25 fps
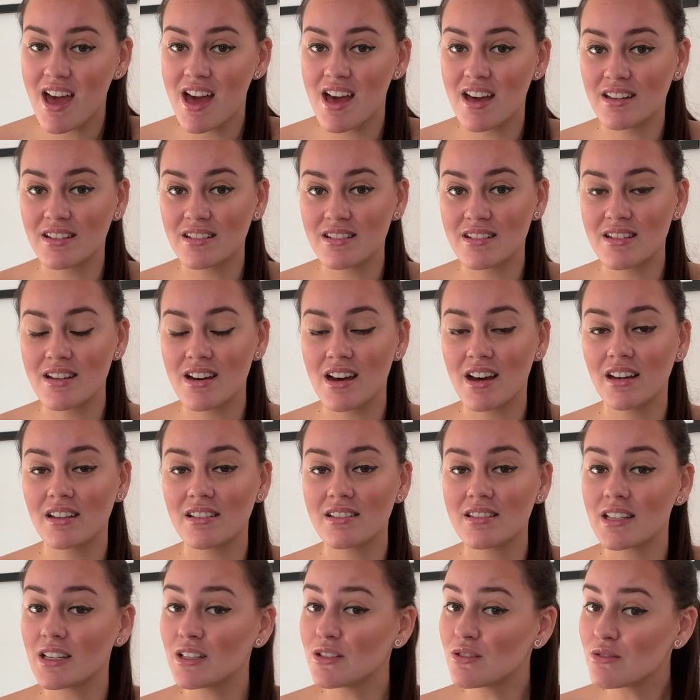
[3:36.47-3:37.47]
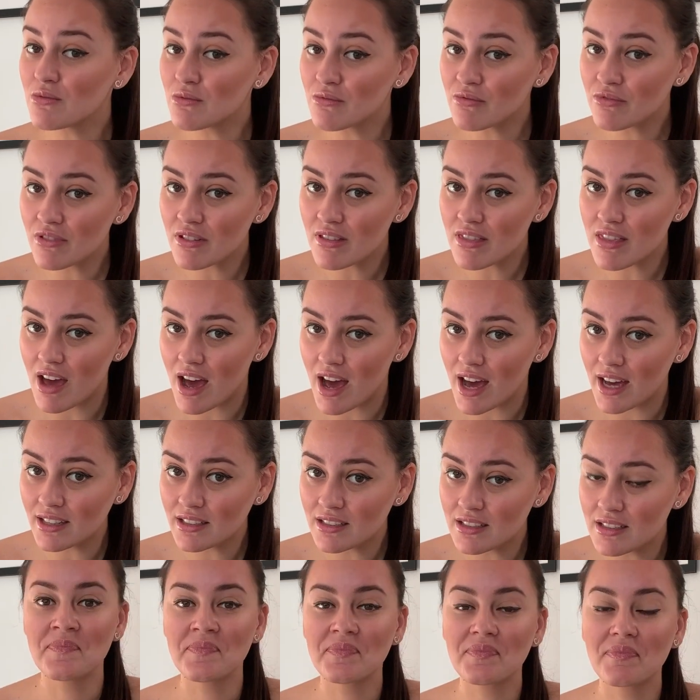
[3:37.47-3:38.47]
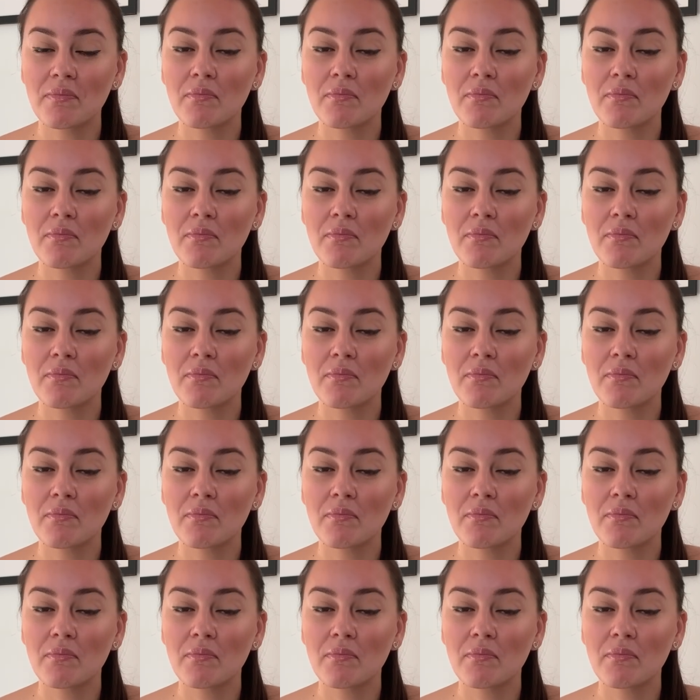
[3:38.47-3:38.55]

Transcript: and uh, stay tuned for that.